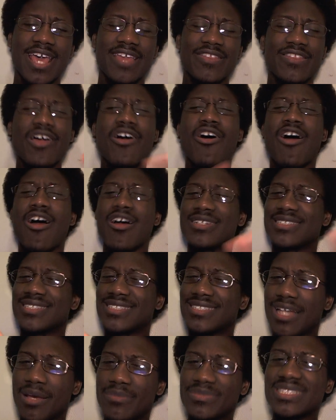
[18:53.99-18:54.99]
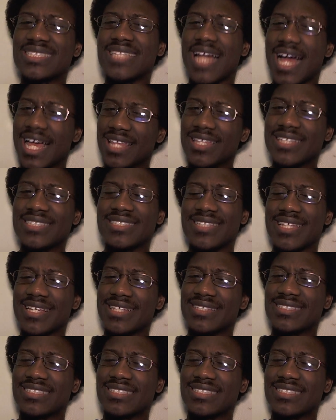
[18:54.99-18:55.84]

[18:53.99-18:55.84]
There are some stylistic